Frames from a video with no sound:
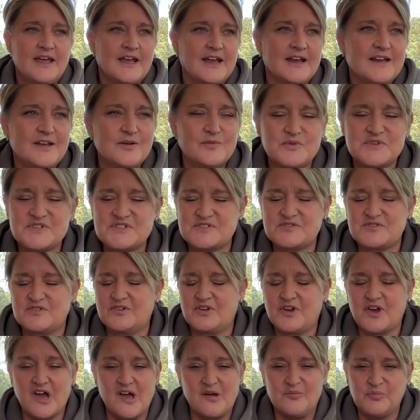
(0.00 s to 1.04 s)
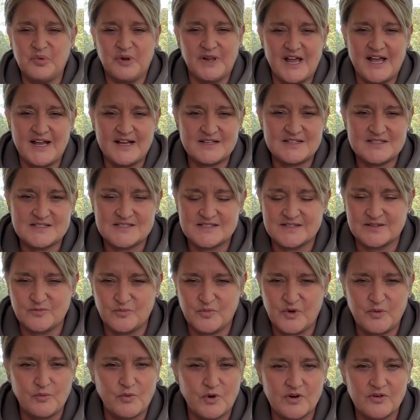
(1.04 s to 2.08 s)
And it was complex,
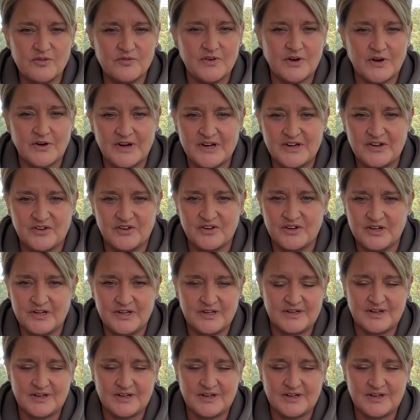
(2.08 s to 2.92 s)
and we weren't very good,